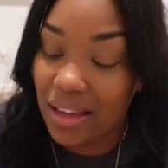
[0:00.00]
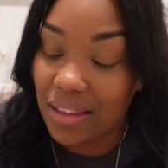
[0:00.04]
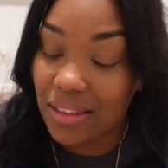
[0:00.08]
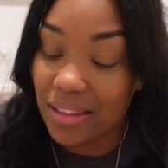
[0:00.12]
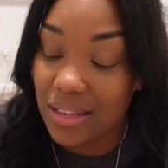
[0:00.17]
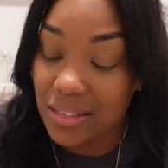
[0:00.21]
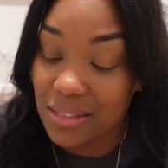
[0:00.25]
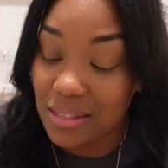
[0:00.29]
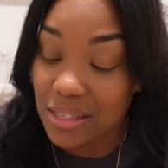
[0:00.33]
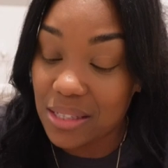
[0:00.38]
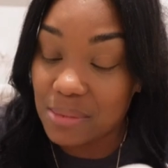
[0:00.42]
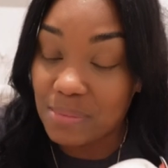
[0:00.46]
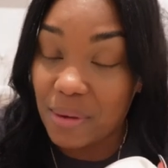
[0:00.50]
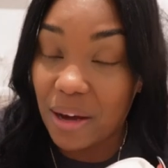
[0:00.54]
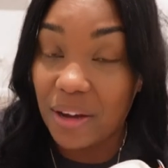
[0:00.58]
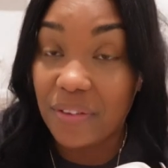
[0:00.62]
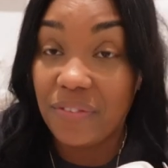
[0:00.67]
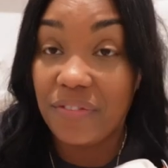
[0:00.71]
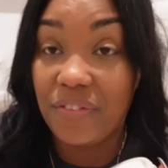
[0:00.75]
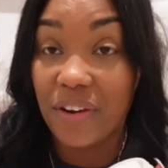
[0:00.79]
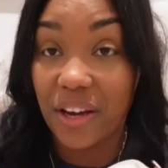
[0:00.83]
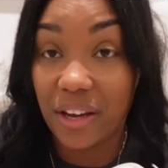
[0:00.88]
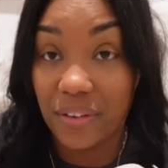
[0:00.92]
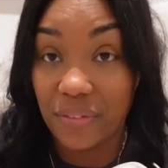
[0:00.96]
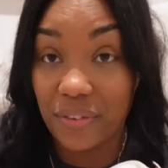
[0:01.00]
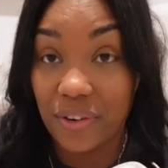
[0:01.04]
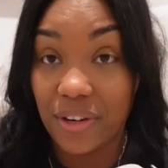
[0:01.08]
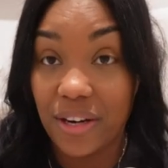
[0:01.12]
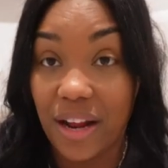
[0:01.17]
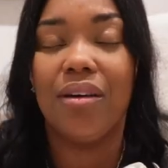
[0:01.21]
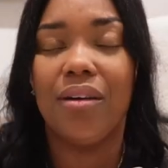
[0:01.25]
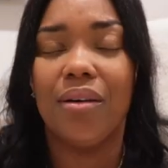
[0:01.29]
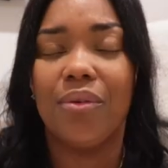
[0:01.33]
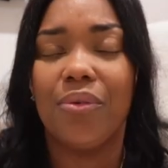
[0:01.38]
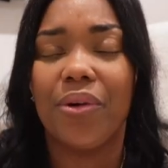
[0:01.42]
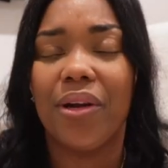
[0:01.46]
This is my favorite.
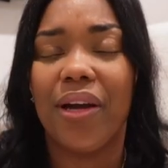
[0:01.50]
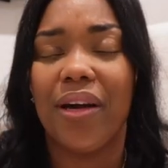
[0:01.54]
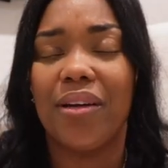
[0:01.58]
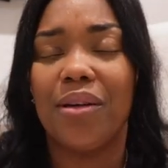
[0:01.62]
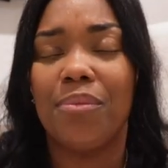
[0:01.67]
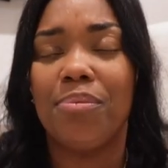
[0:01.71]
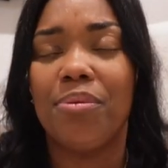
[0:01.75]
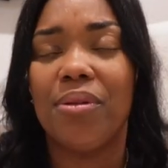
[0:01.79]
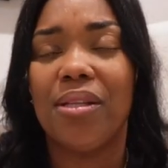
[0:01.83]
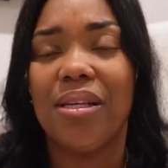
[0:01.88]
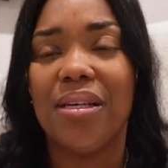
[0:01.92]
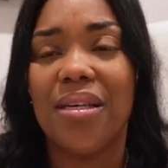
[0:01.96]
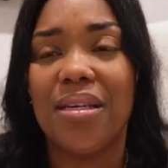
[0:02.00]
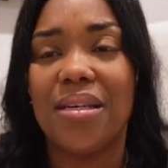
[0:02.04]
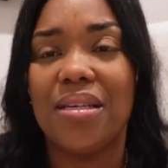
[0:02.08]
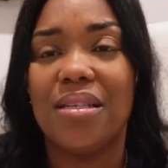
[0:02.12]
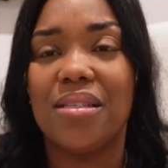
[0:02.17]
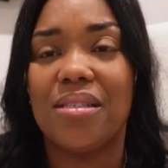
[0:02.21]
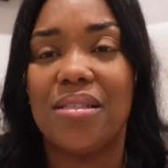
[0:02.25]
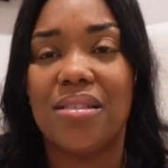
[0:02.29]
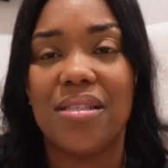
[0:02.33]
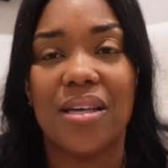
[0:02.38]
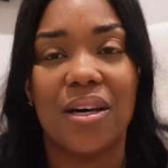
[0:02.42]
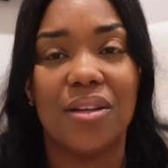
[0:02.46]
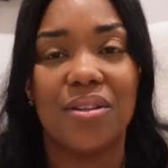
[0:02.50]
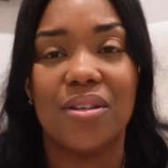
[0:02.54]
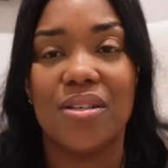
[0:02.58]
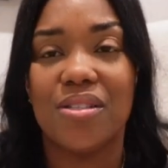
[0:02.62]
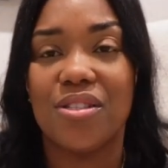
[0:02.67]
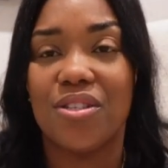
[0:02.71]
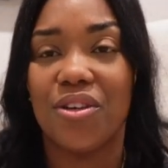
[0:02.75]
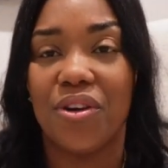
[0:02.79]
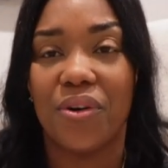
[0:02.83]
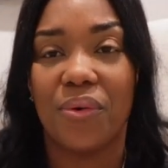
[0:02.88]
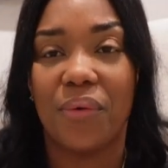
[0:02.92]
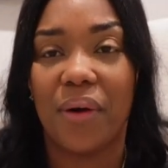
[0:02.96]
Rihanna, please sell
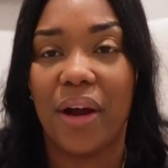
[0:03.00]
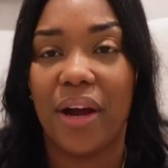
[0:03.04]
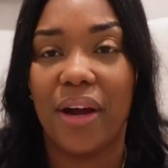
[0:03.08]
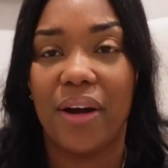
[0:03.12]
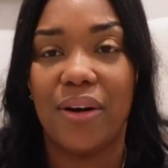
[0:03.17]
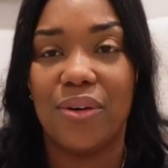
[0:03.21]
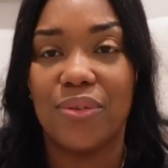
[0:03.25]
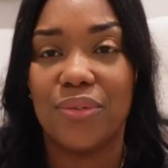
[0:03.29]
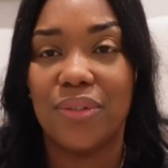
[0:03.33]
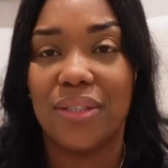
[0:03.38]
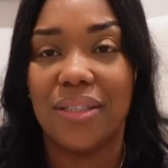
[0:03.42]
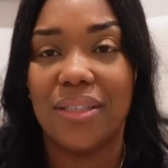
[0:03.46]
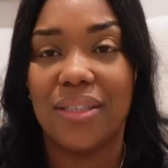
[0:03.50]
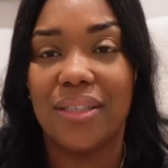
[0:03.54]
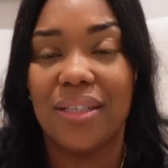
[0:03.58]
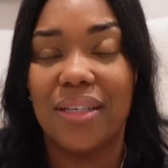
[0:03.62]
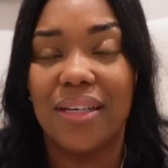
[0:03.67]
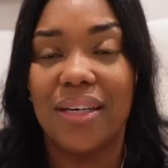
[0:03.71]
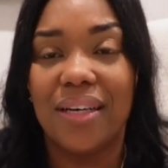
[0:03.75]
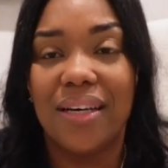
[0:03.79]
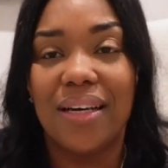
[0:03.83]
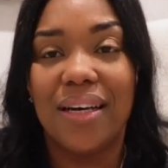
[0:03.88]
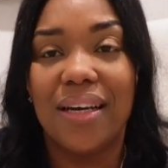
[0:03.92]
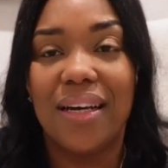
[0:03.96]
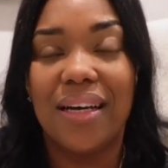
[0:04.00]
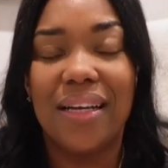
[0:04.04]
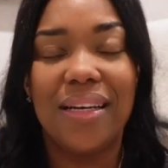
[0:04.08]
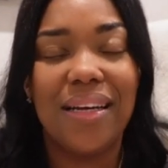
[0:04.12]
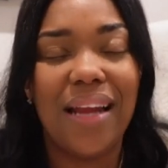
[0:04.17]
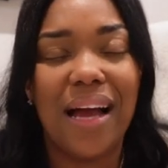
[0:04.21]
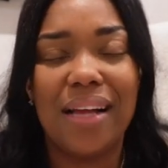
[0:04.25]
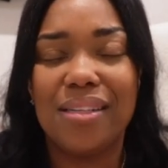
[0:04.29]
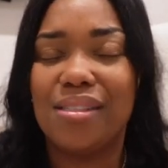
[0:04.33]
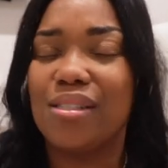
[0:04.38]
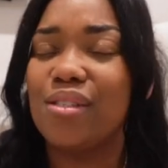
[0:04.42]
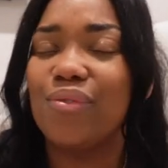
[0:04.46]
this year-round.
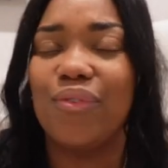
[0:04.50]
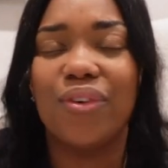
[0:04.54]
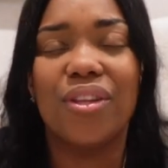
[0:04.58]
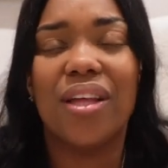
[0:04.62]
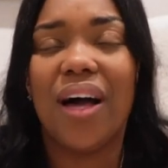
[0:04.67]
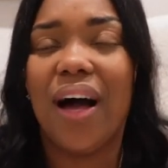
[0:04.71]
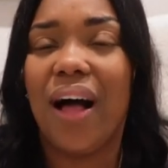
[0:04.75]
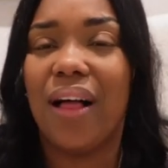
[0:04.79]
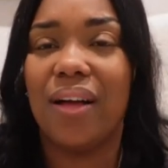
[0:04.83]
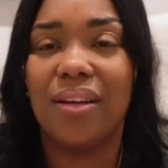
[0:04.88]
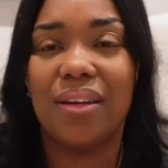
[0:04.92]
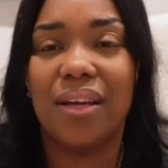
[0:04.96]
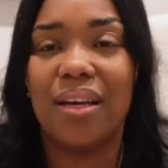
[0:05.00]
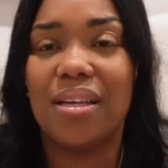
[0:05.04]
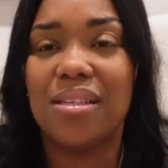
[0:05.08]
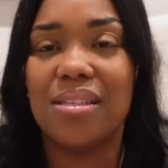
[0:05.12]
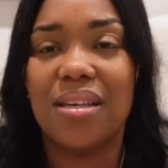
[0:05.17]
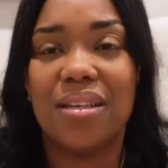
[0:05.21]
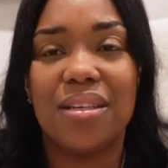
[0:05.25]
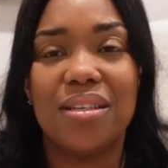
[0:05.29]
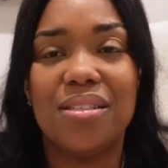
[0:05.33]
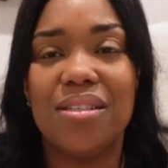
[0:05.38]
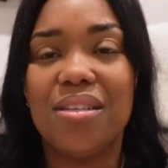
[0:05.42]
Not just for the holidays, honey.